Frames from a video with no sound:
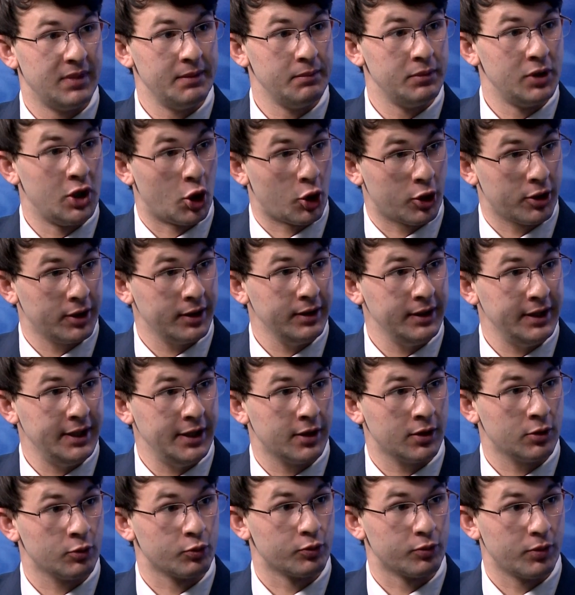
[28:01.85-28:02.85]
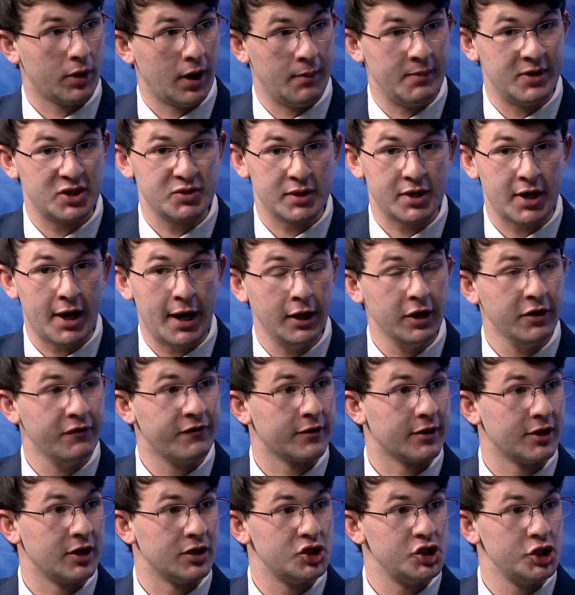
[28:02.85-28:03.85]
Minority Leader Mitch McConnell
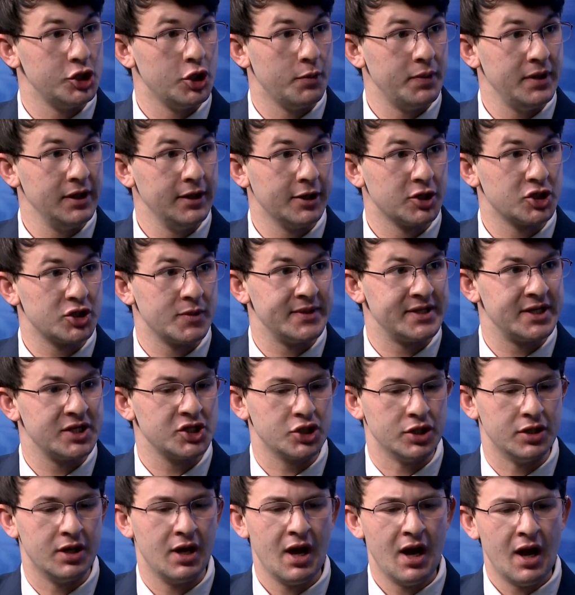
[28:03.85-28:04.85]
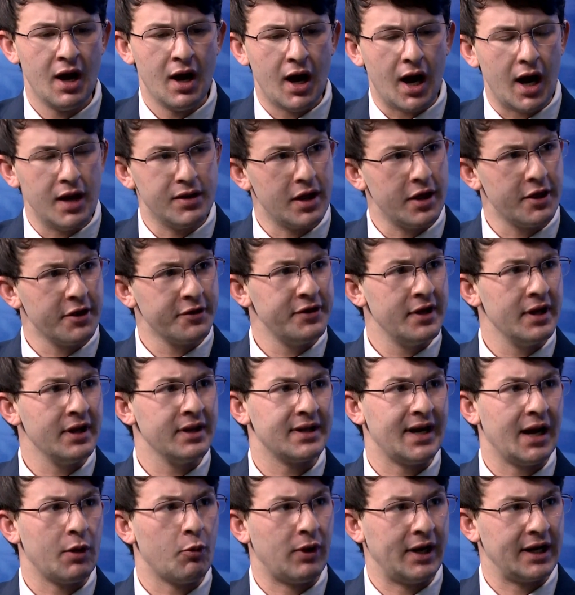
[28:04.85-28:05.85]
for a GOP leadership position. Another thing
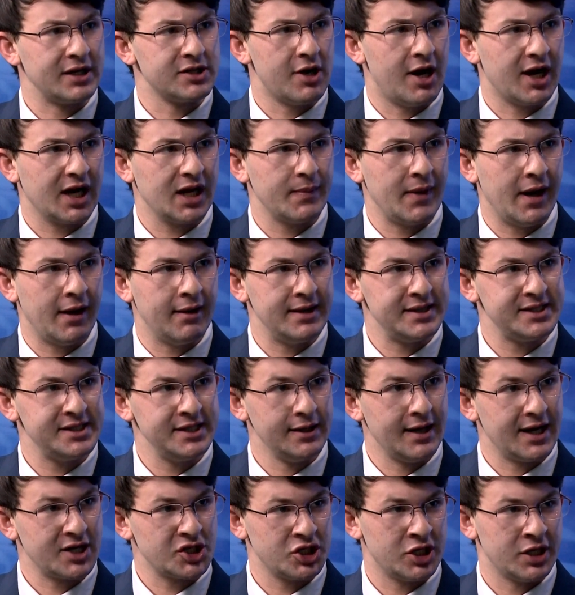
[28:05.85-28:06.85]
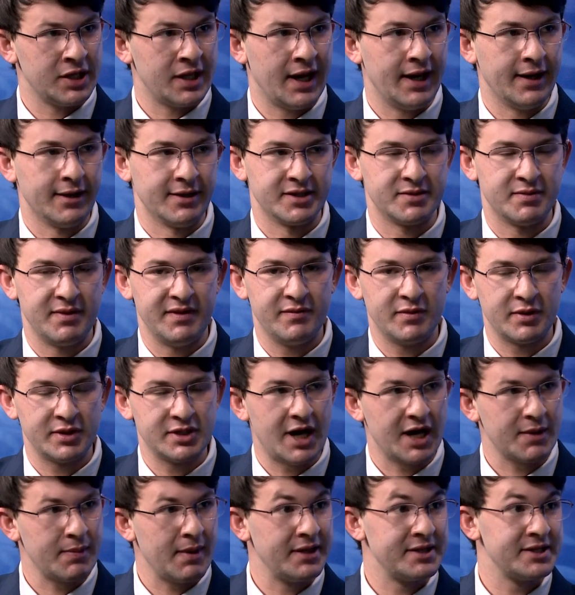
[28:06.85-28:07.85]
that I want to talk about is the election deniers. We
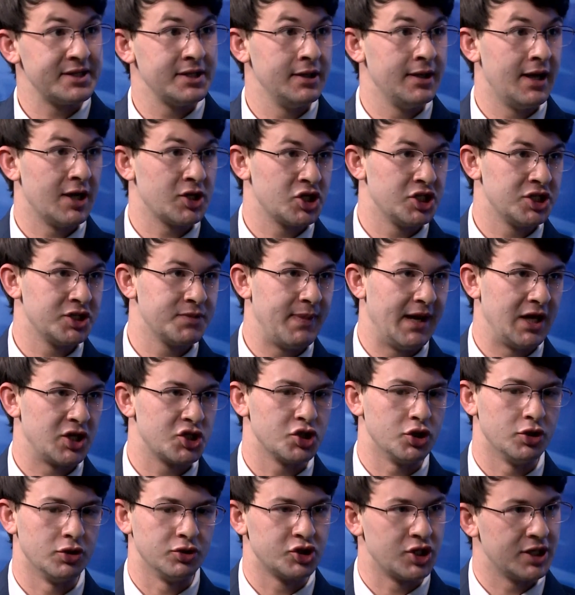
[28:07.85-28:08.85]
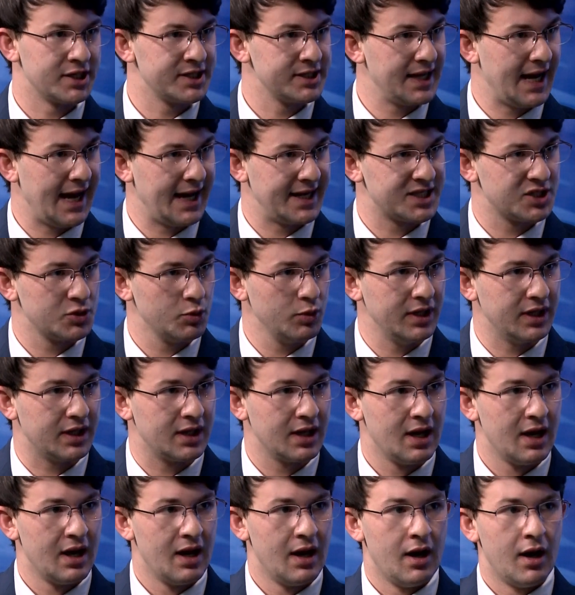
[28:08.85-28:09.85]
talked about this election special just last
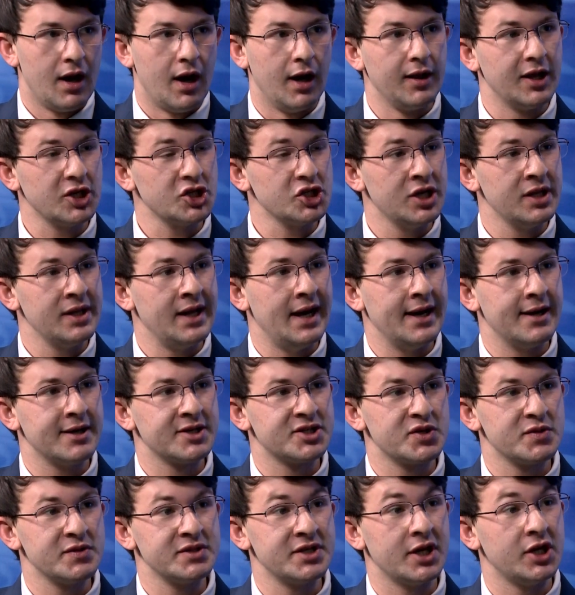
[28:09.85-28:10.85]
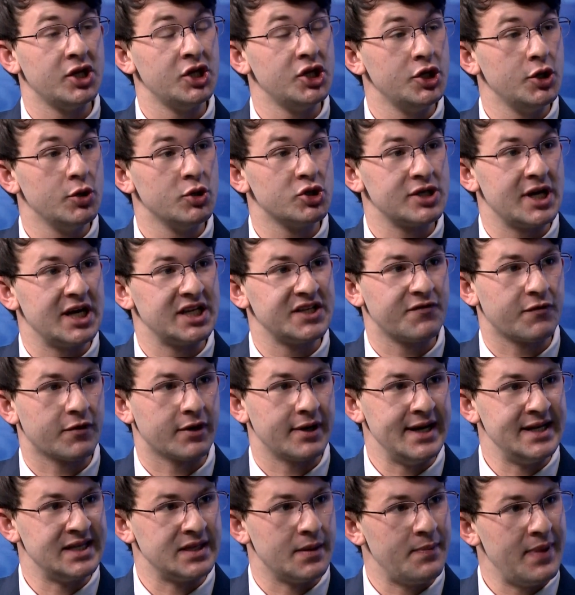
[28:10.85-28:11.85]
week. Election deniers was a huge test
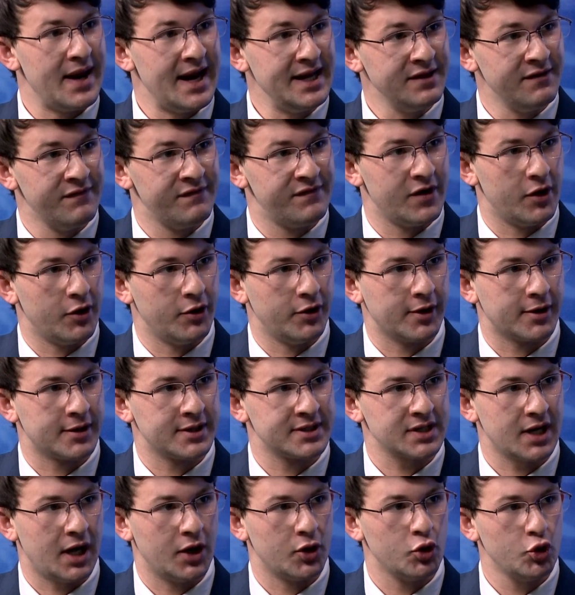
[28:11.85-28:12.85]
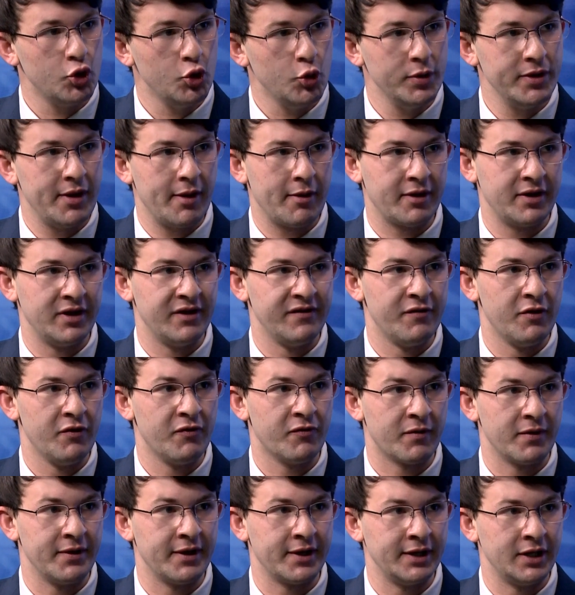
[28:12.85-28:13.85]
for independent voters on who they're going to
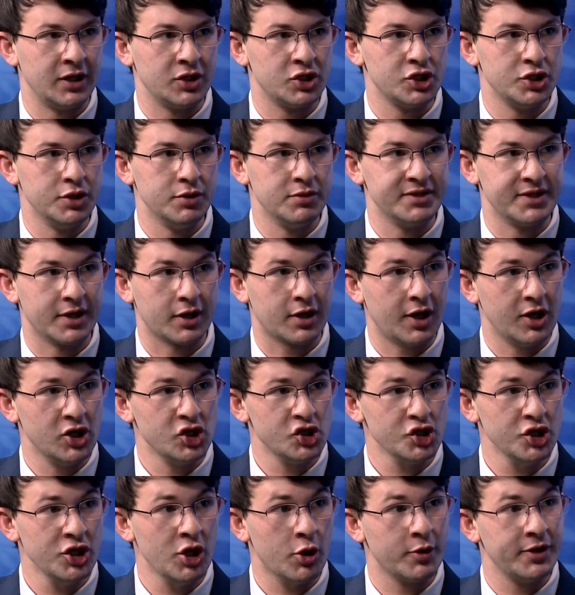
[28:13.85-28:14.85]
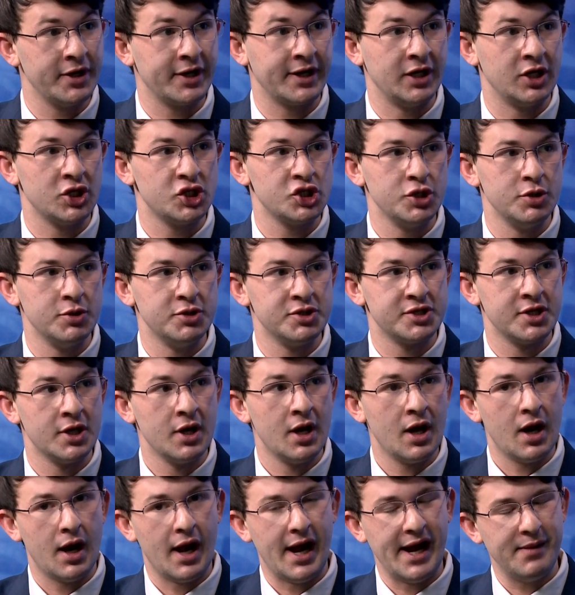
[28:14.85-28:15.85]
vote for. They're going to choose the country or they're going to choose
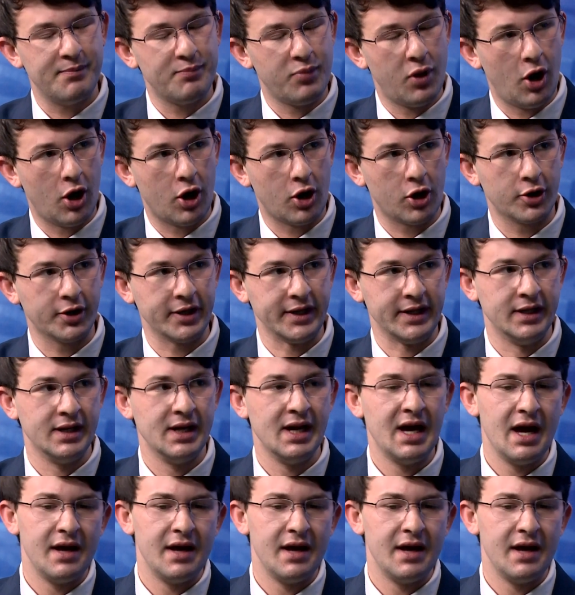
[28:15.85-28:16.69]
a party.